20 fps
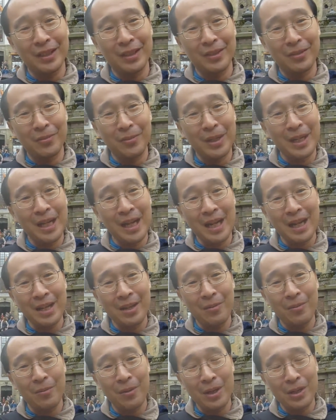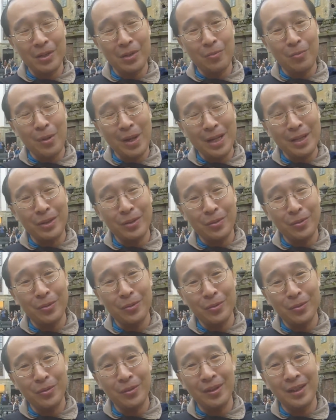where I actually went to
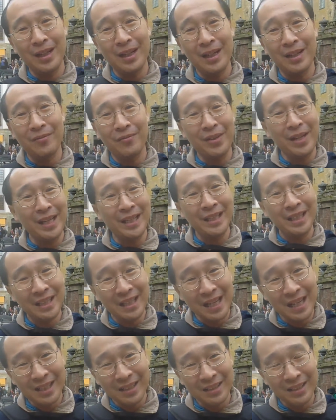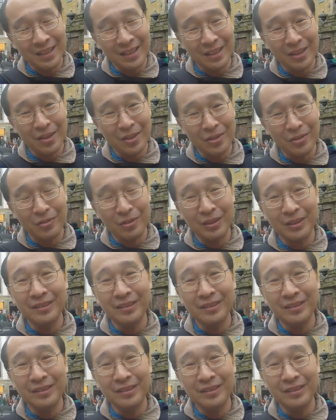Vienna last year in Austria,